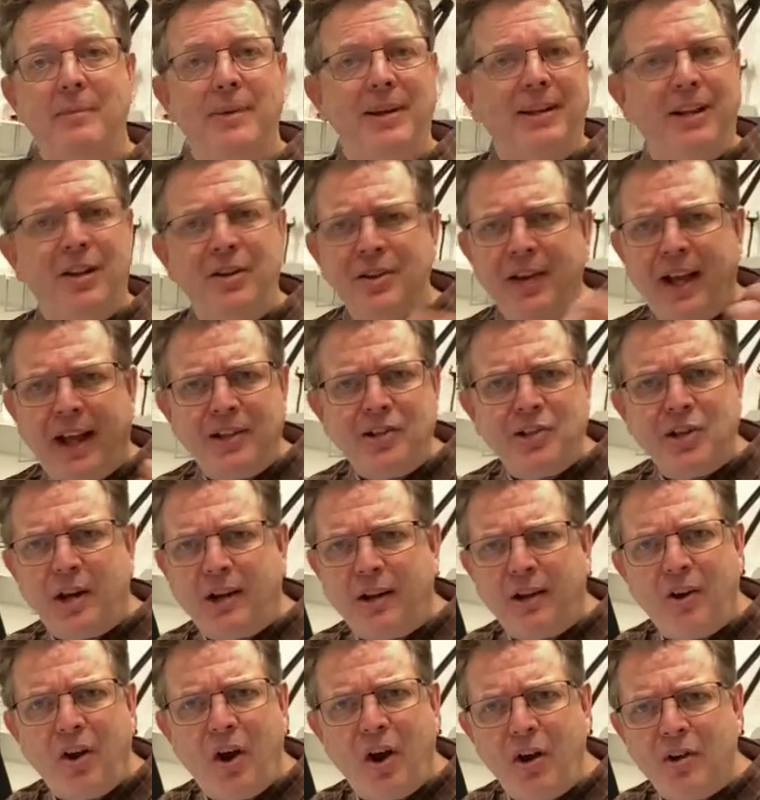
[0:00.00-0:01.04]
And then you got to check
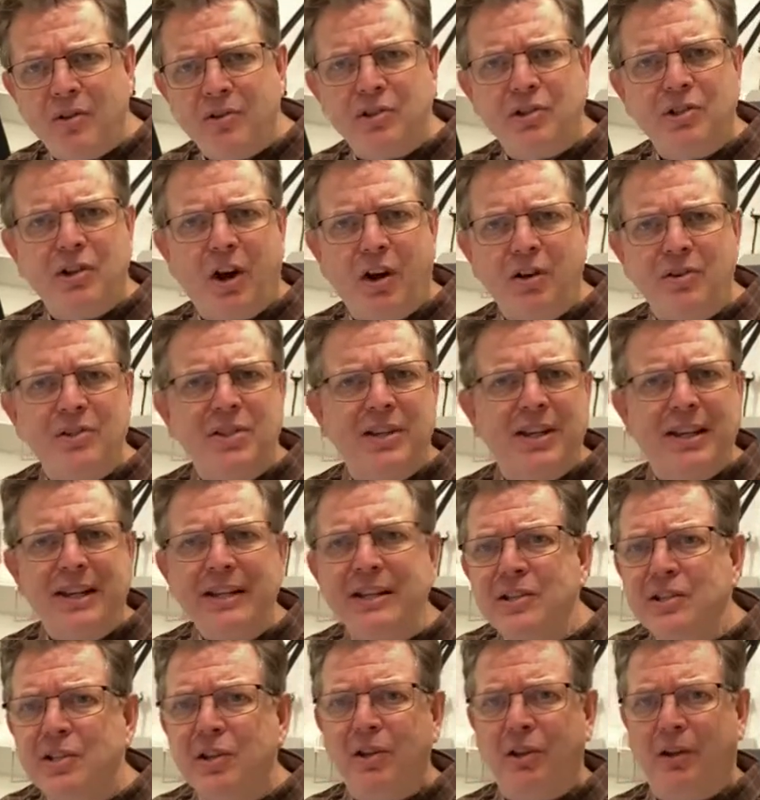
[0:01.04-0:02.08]
out
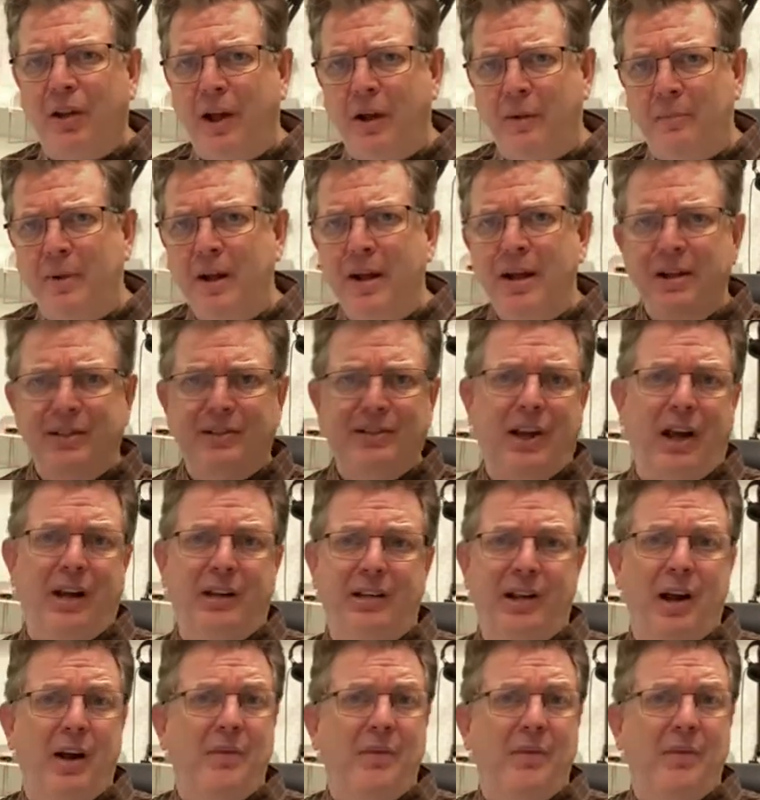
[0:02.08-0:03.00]
AllStarsKidsClub.com,